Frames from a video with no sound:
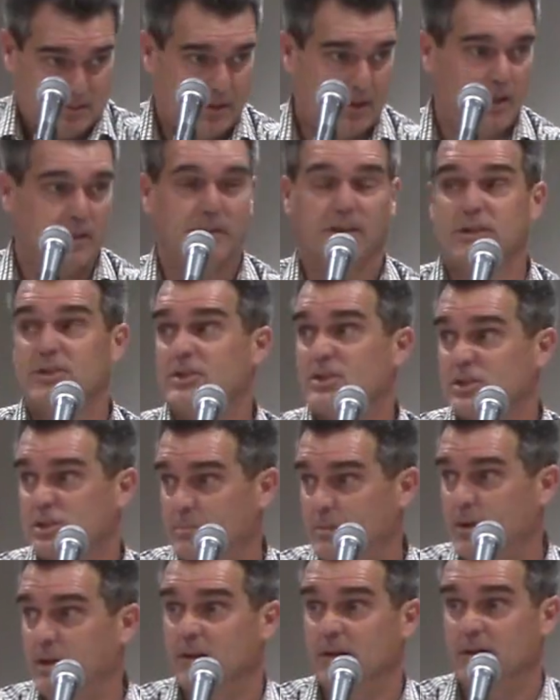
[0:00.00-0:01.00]
Unleash the
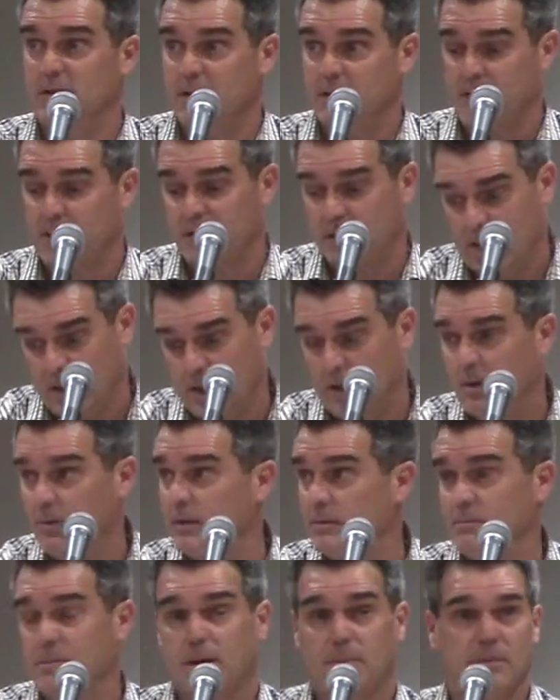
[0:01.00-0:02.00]
Spirit, and there they
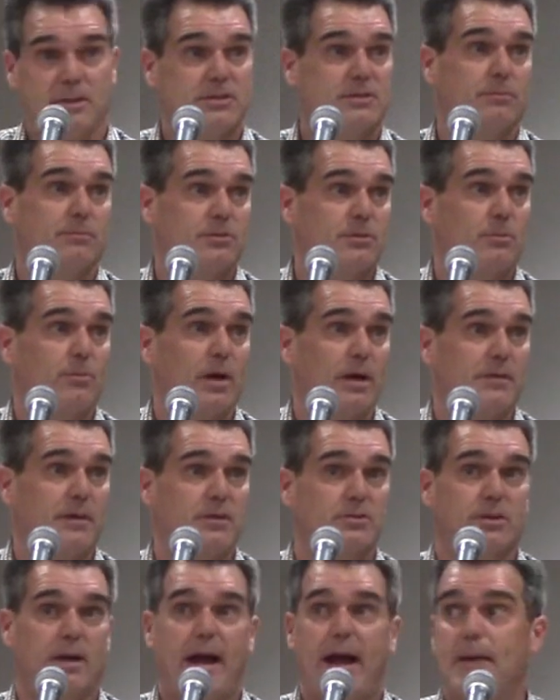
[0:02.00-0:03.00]
go. And I mean, some great
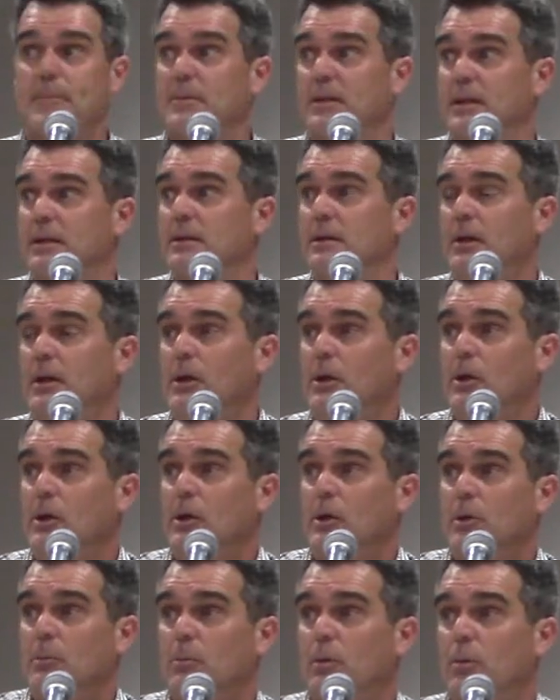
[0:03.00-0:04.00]
things are happening.
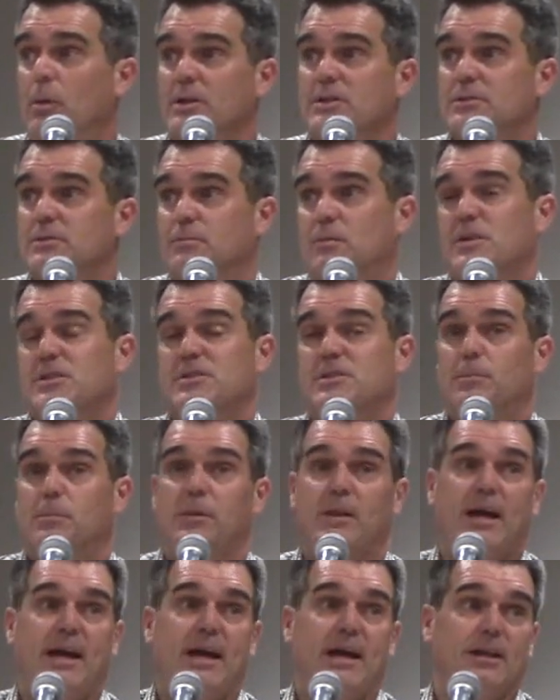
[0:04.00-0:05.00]
But what's the
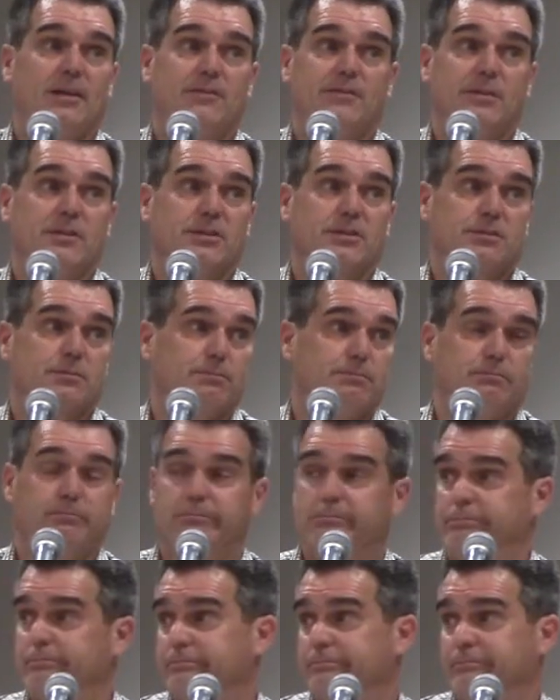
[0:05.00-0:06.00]
plan if
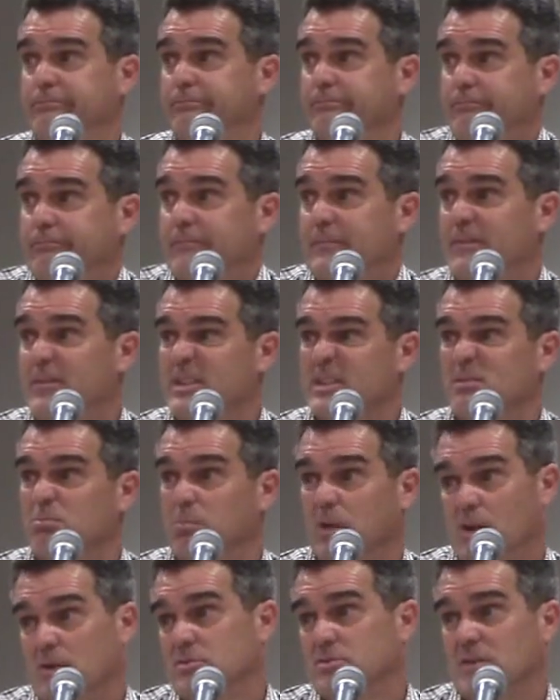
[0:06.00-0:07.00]
this
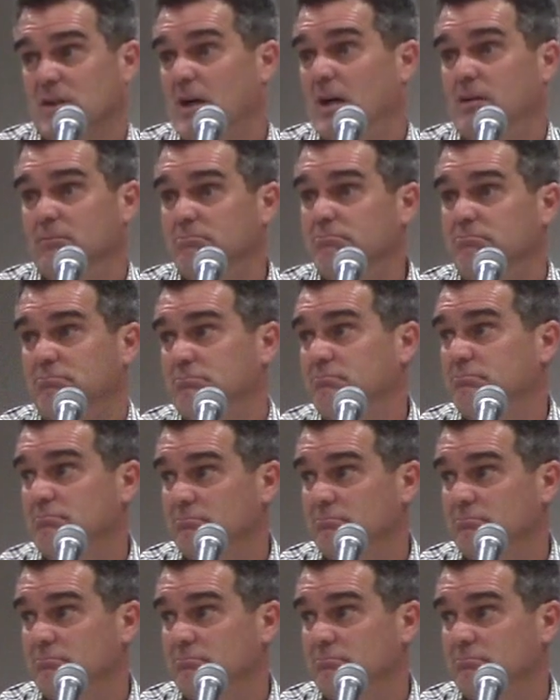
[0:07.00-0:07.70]
blows up?